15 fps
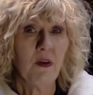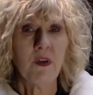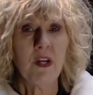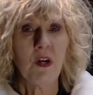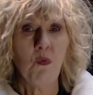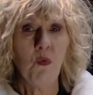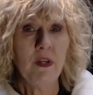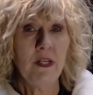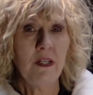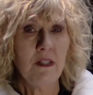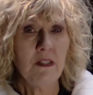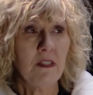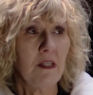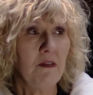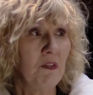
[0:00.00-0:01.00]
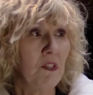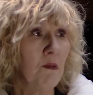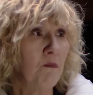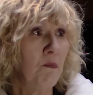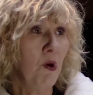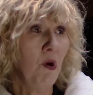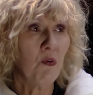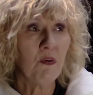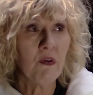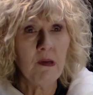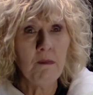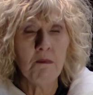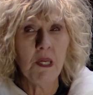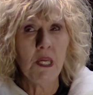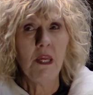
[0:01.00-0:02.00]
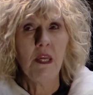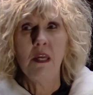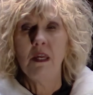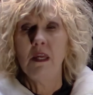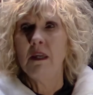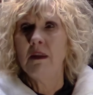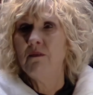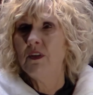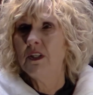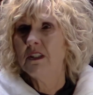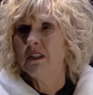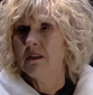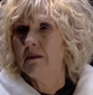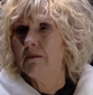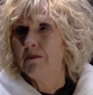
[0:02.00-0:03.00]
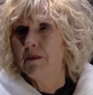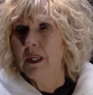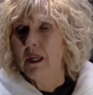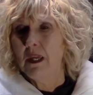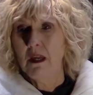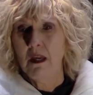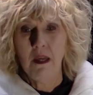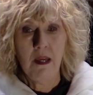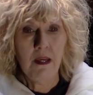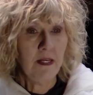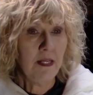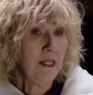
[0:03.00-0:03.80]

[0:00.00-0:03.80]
I don't care what it is. If it's a program, if it's an